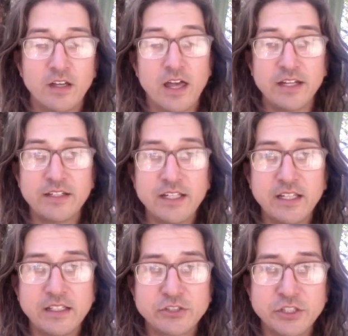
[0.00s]
And
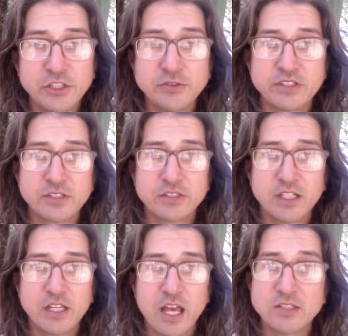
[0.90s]
indeed, introduced,
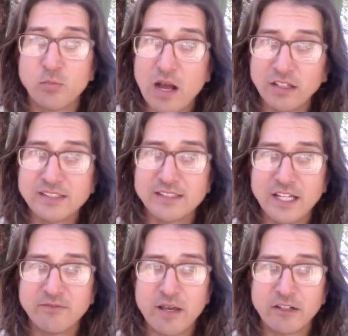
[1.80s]
as well as
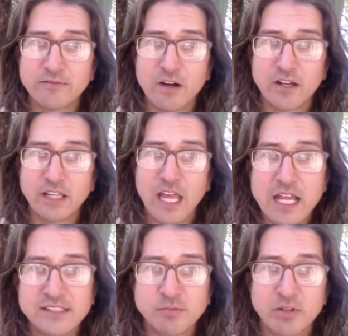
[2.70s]
native megafauna,
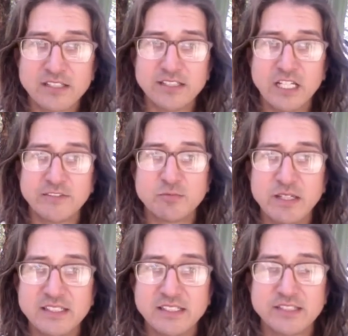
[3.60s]
can suppress native
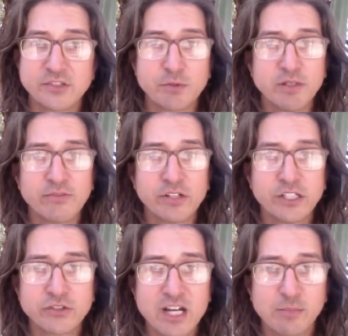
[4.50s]
species through herbivory
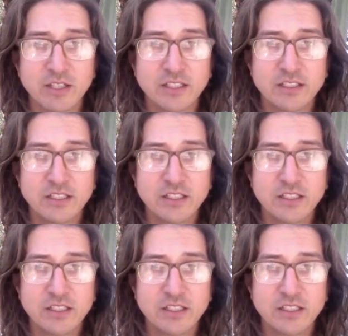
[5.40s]
and trampling,